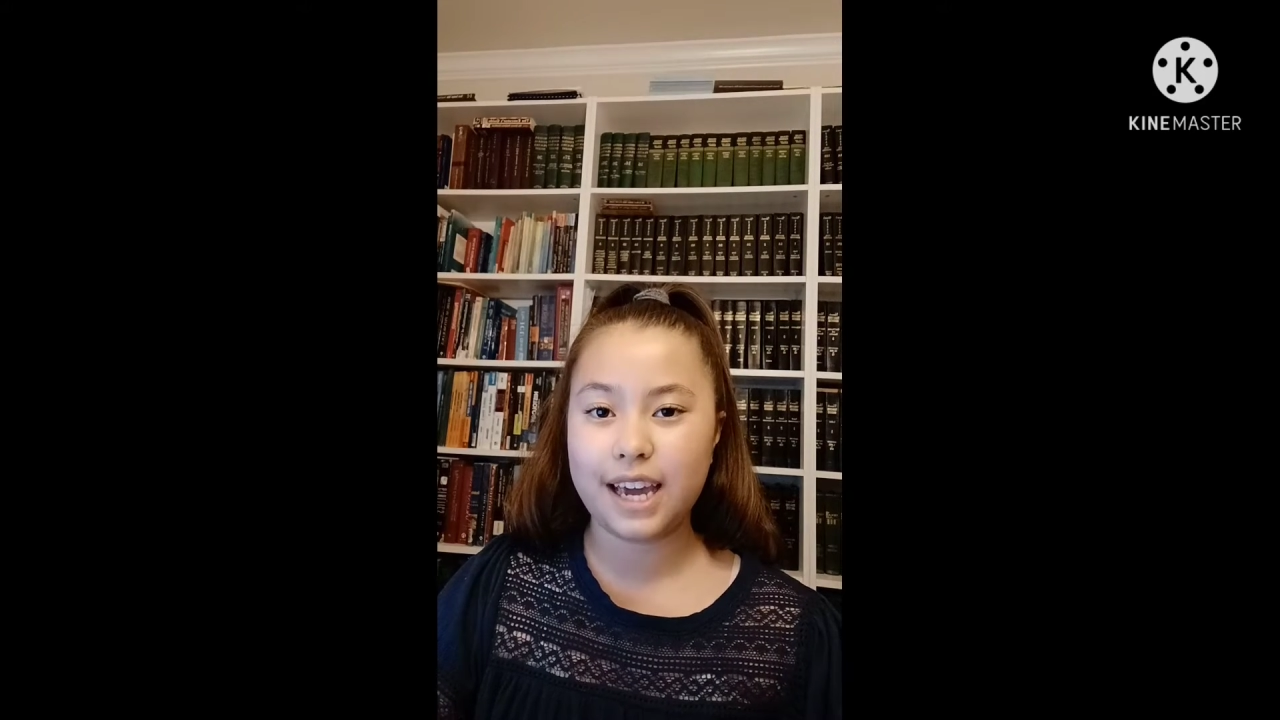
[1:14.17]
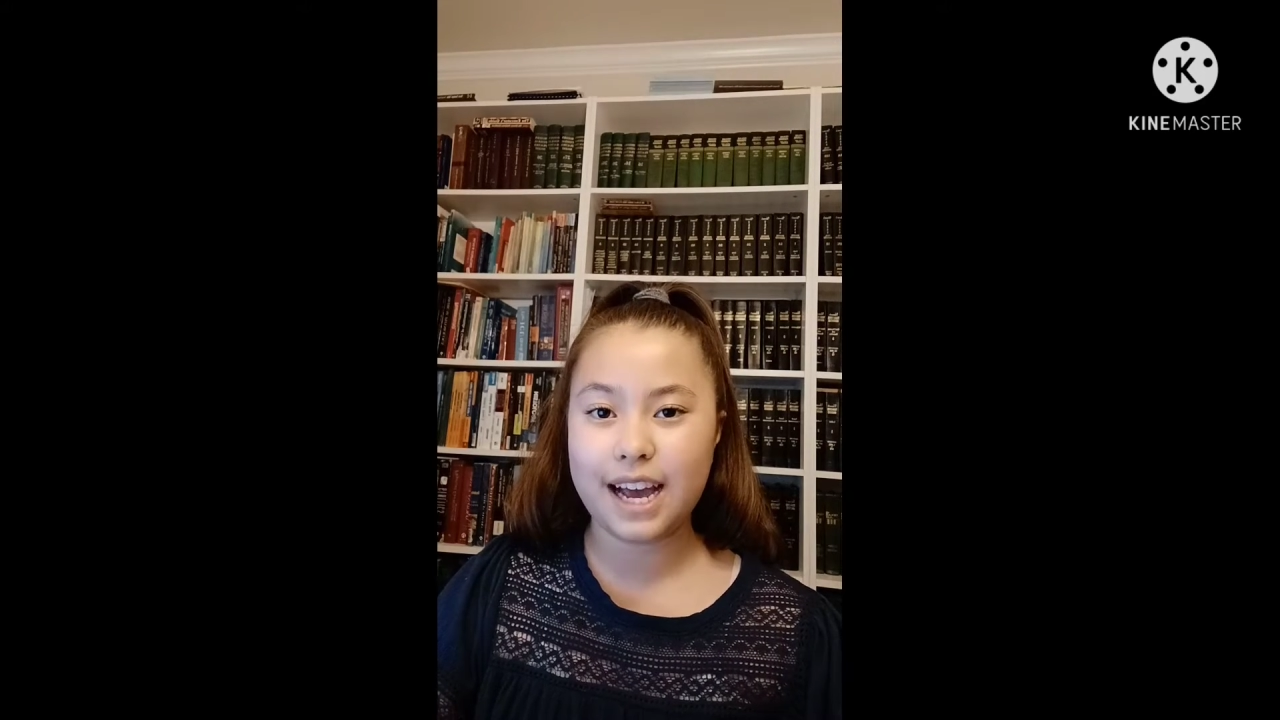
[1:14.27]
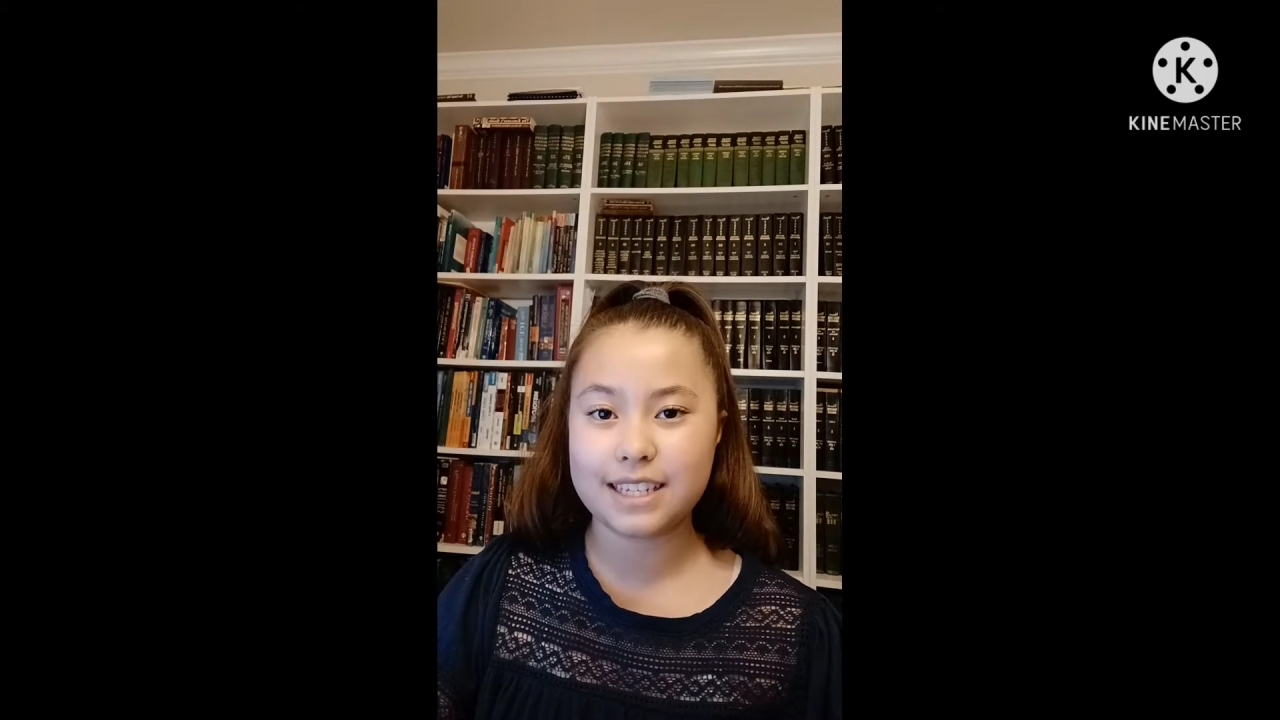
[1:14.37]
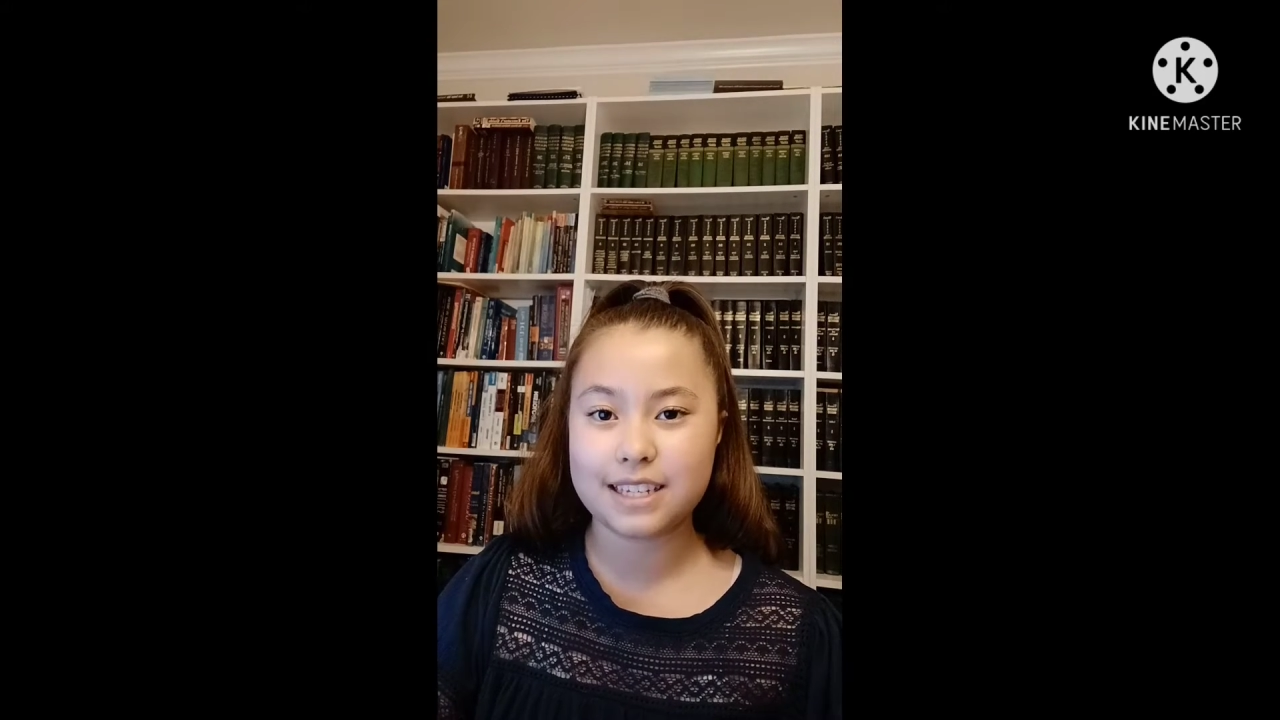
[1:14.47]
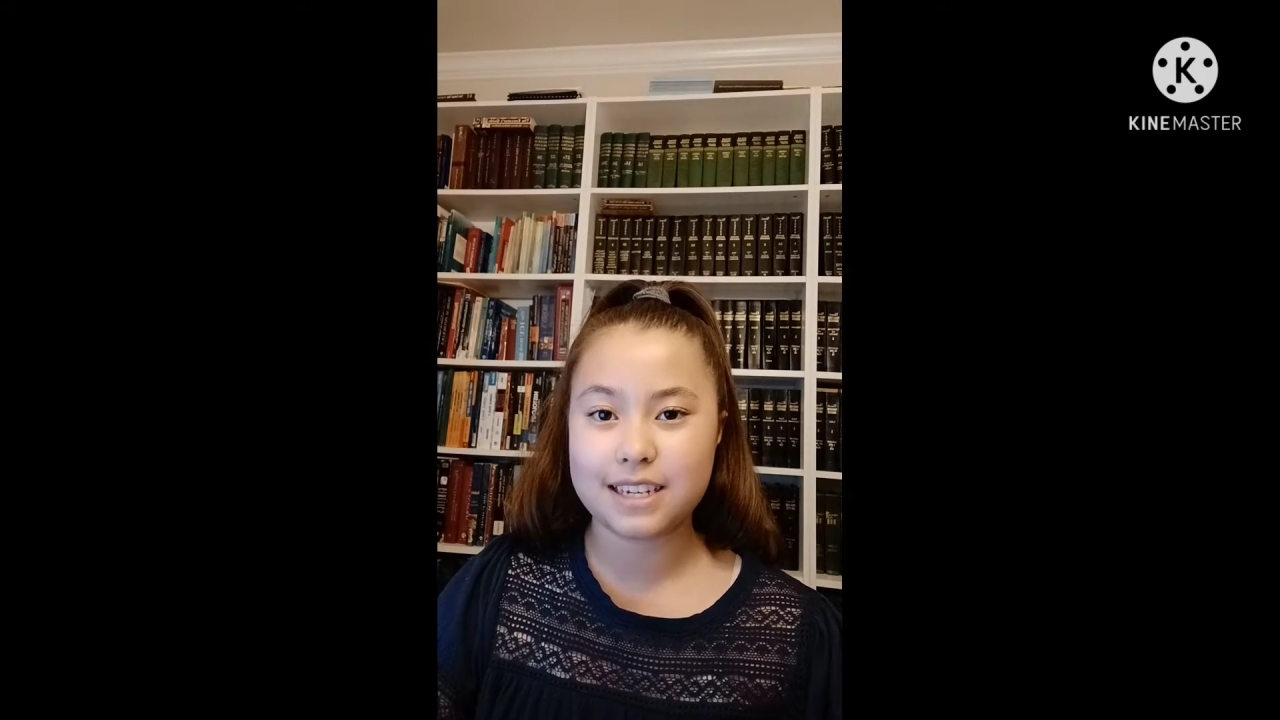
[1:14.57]

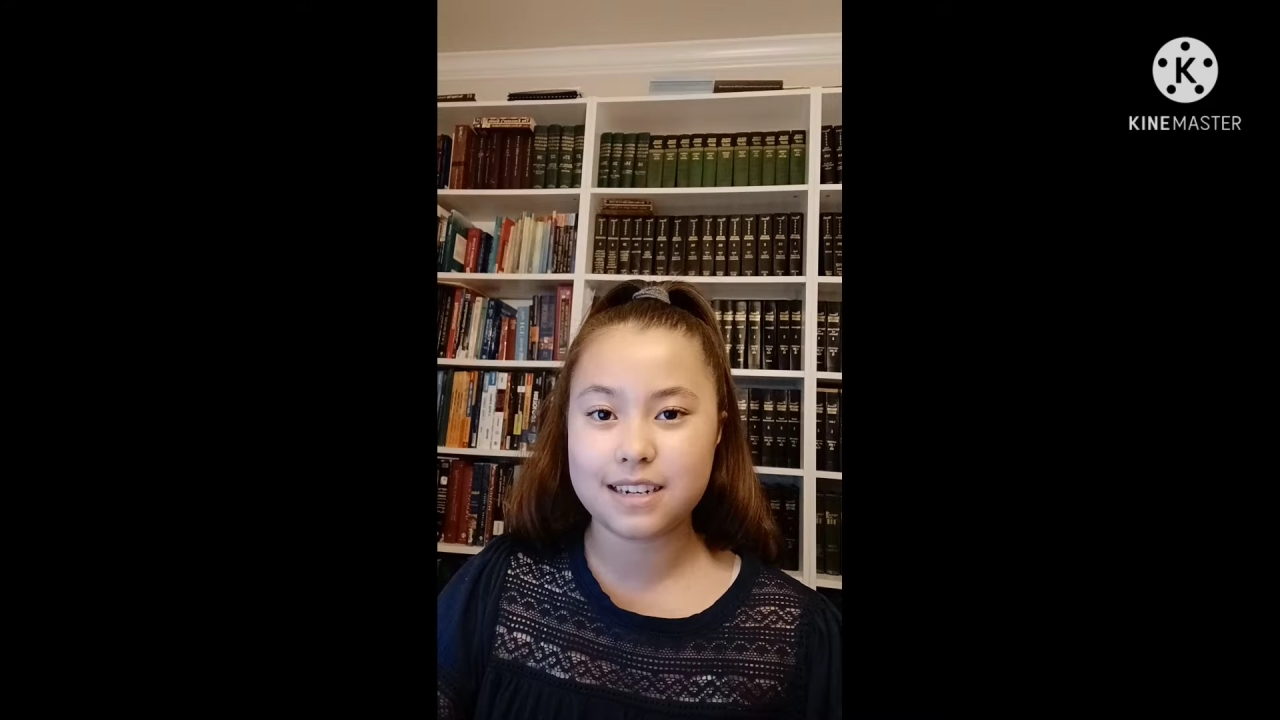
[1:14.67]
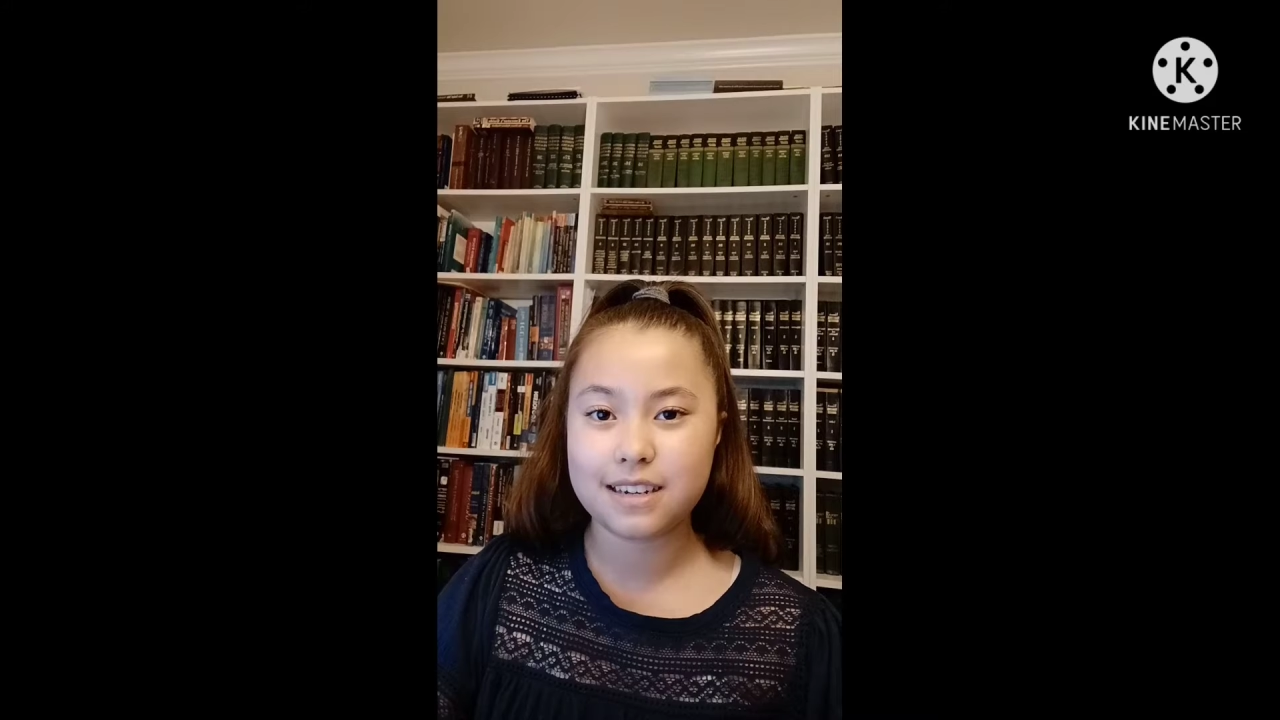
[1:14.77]
acid.